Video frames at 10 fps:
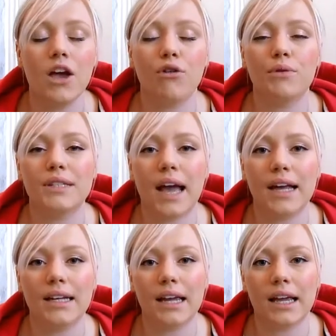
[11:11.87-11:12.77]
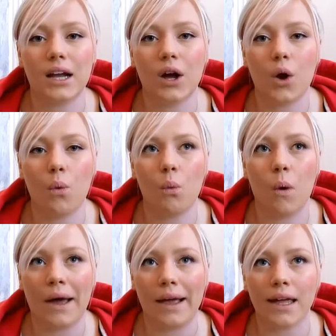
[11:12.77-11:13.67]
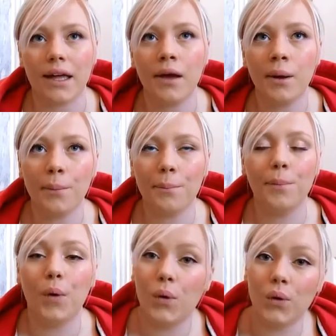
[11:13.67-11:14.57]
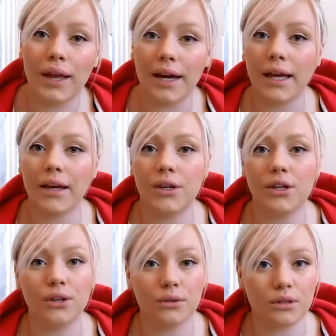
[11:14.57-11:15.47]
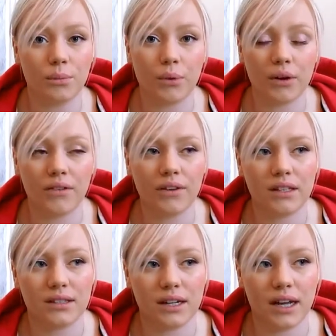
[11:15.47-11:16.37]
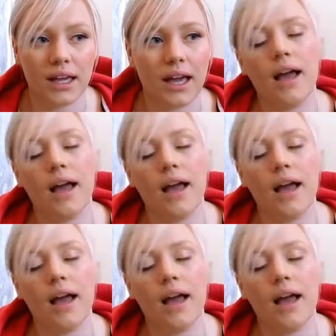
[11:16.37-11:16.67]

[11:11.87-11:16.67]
retaining weight more than it used to previously.